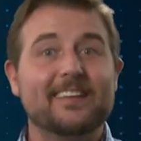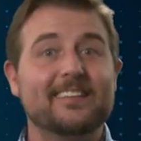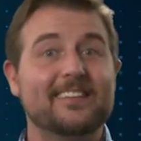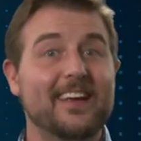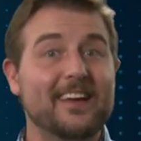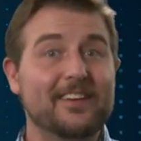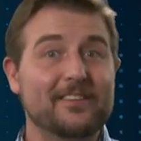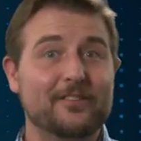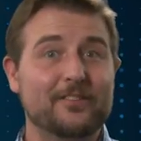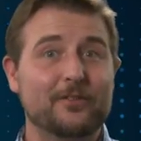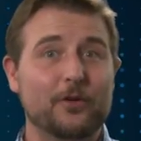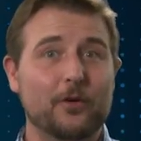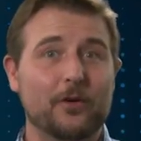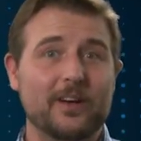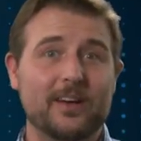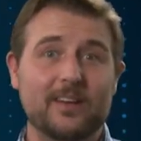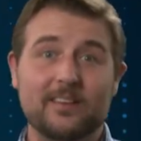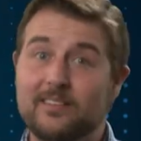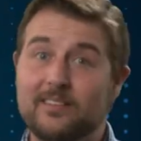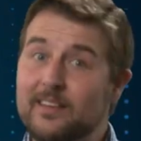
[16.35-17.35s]
Today's
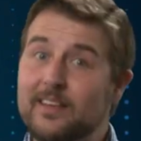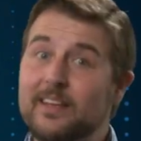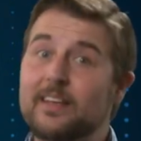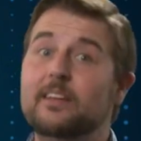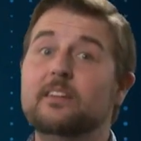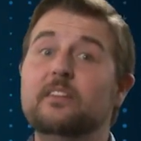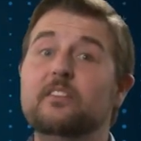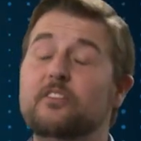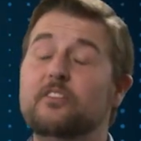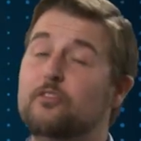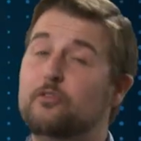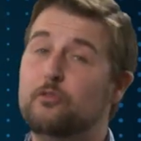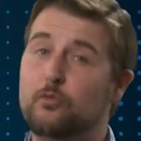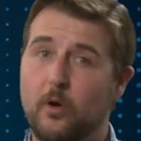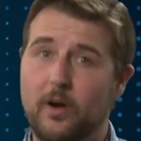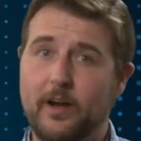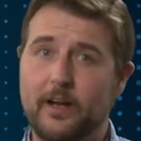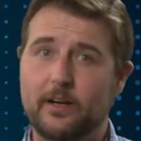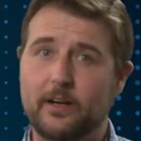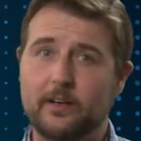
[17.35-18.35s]
story is
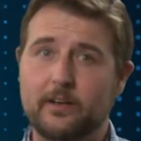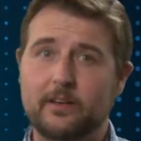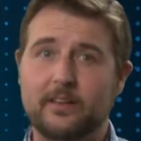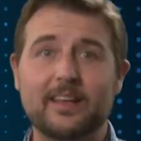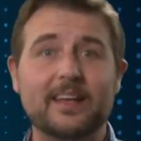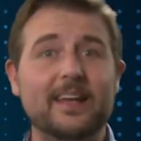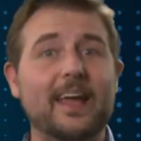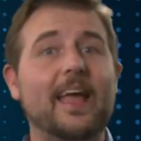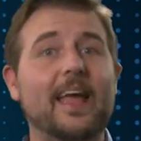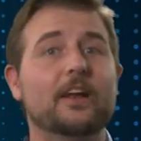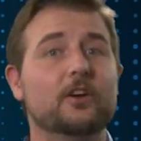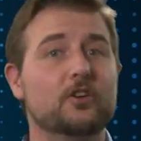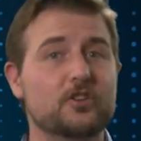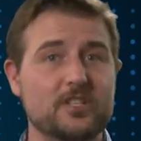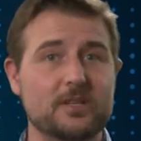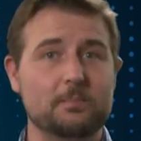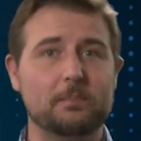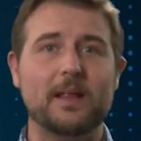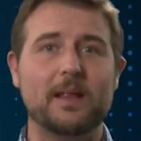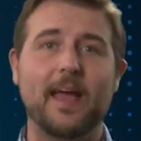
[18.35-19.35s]
Industroyer, the
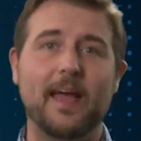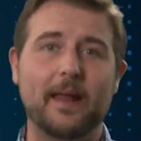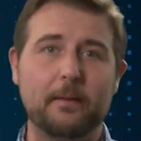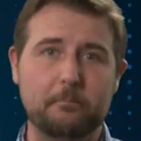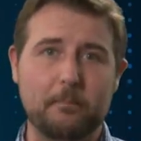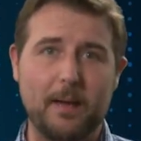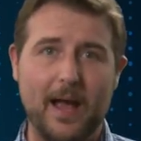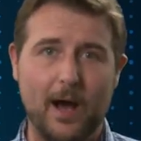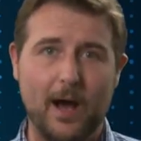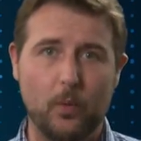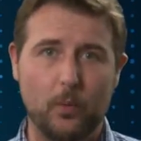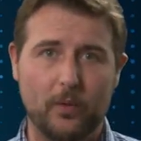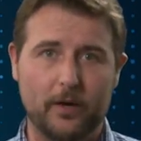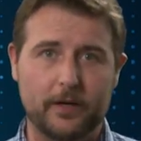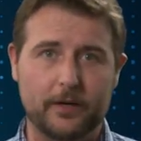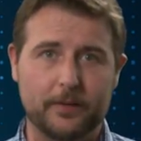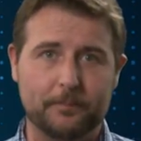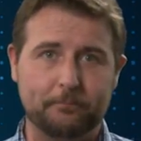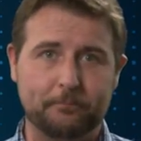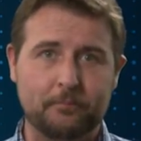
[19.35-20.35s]
energy plant
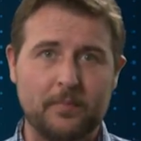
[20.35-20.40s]
malware.